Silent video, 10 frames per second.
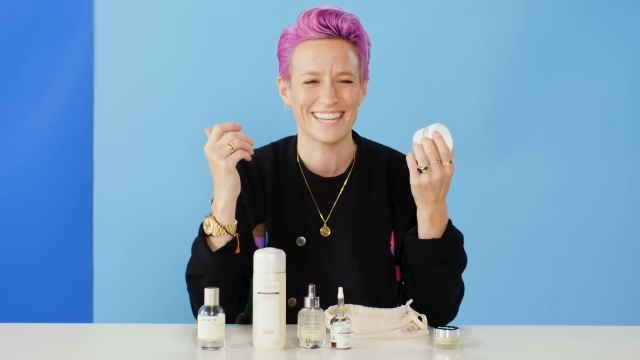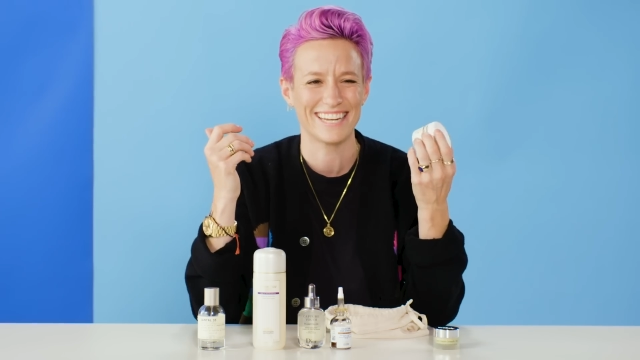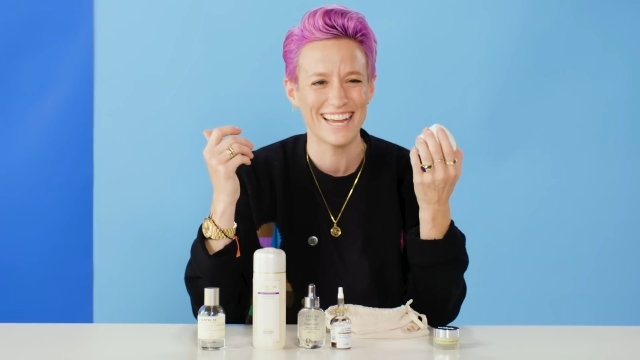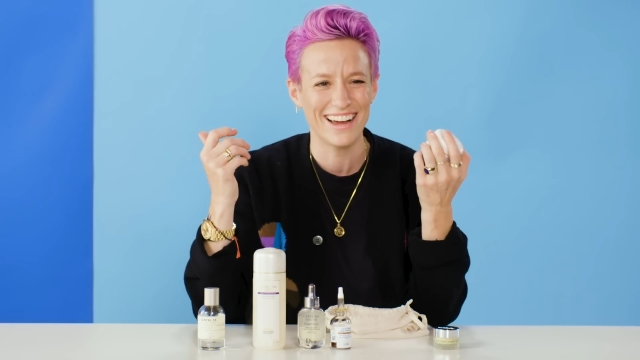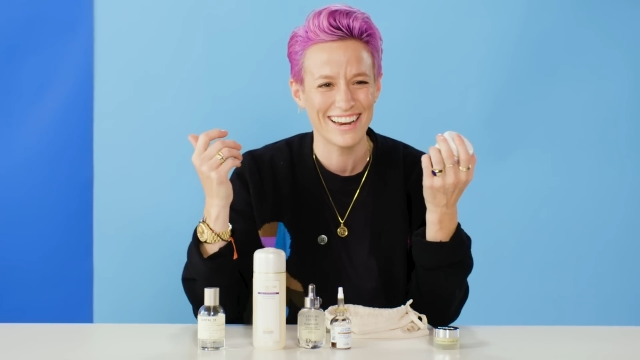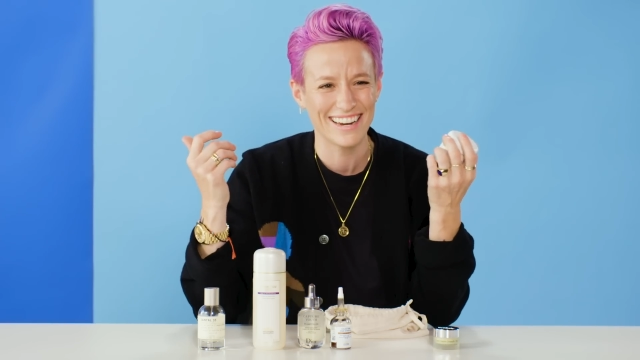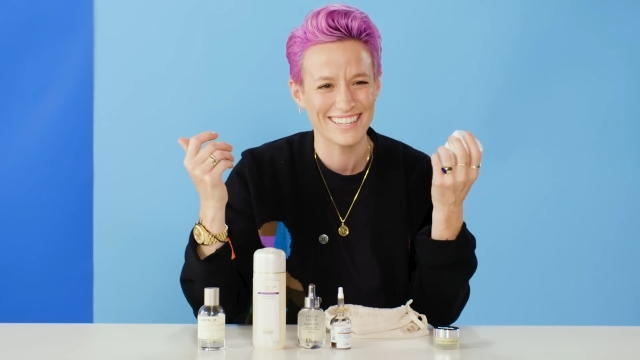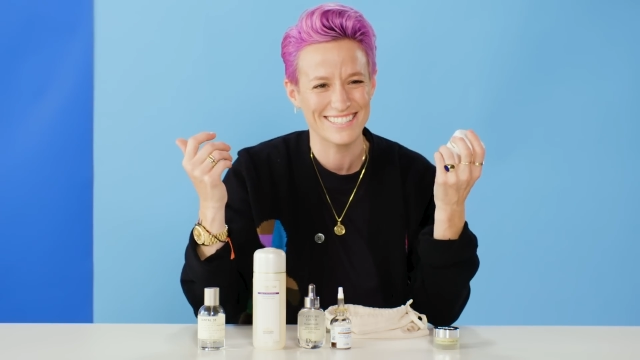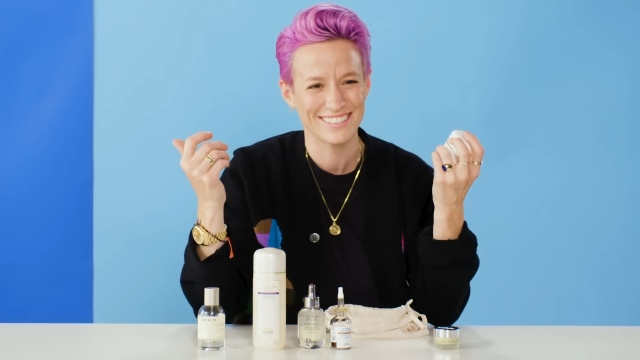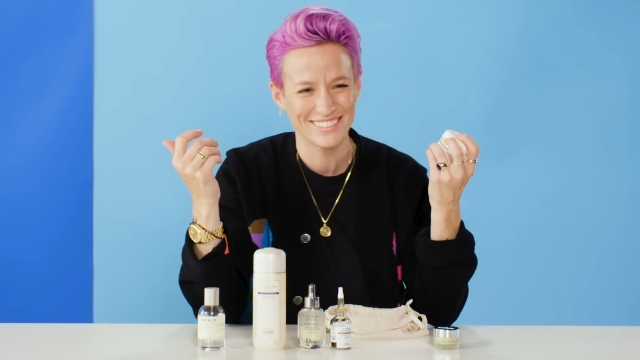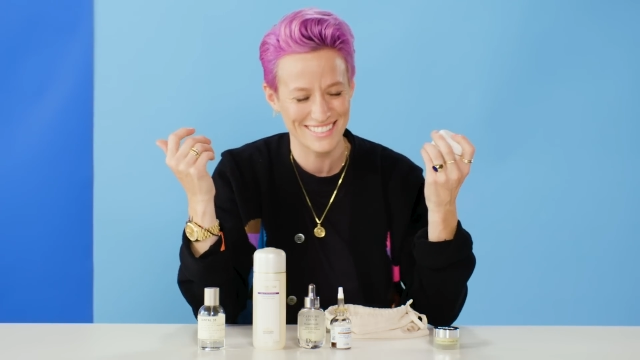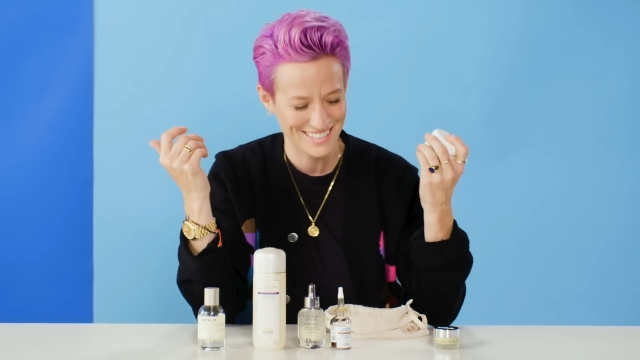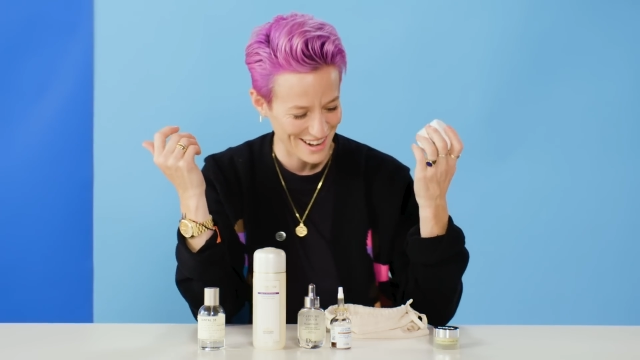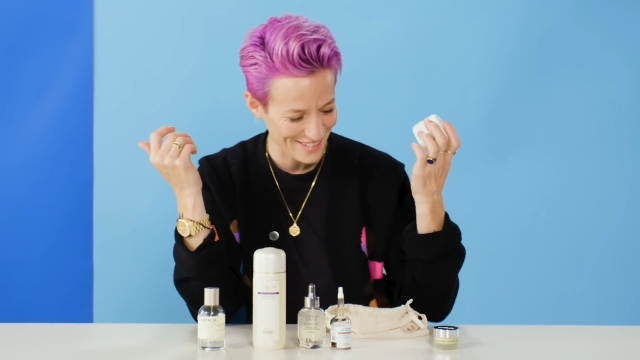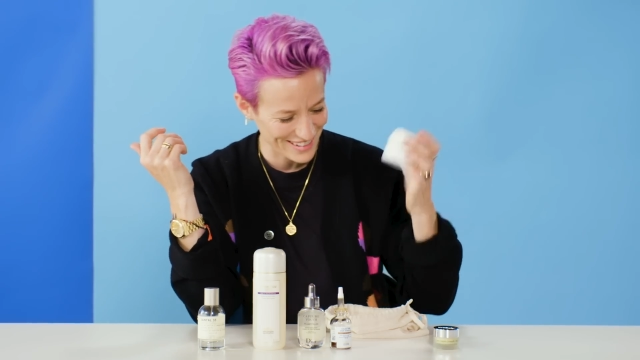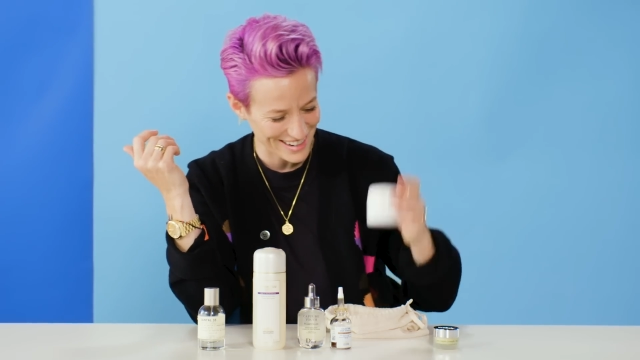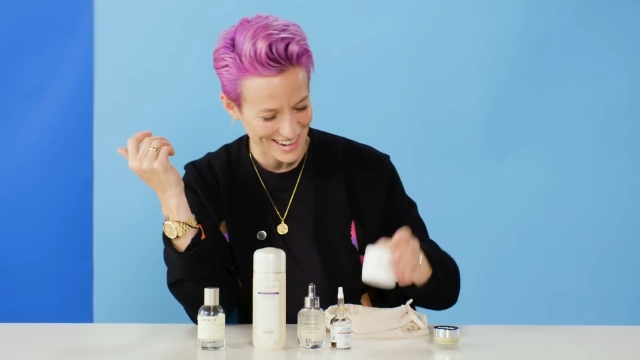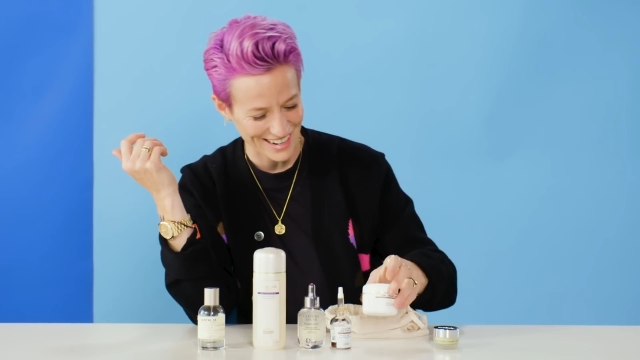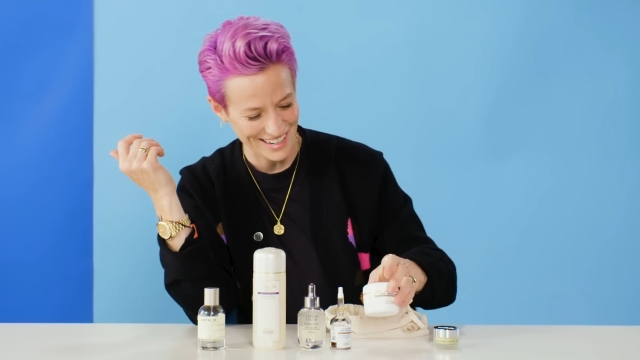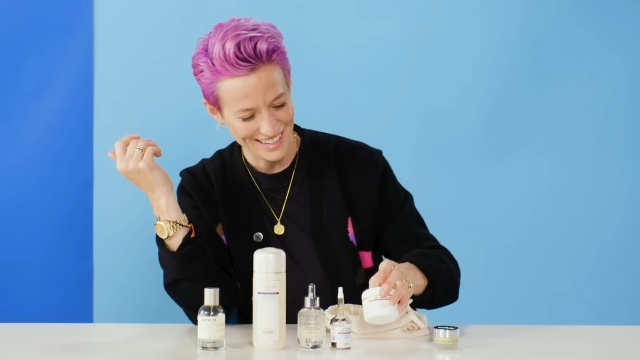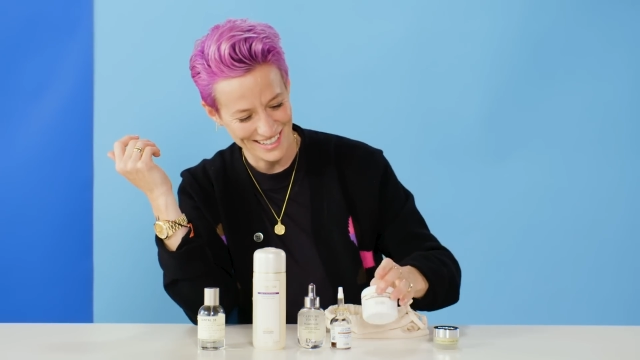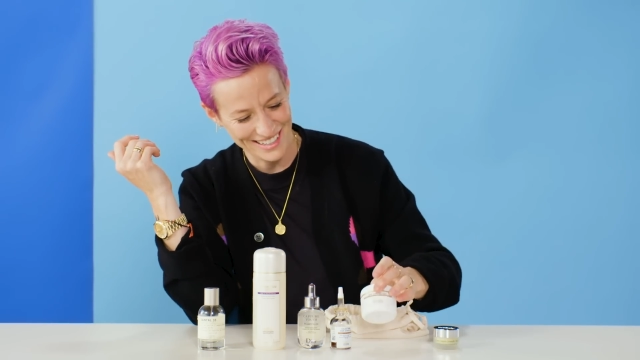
Like now I gotta deal with this every day.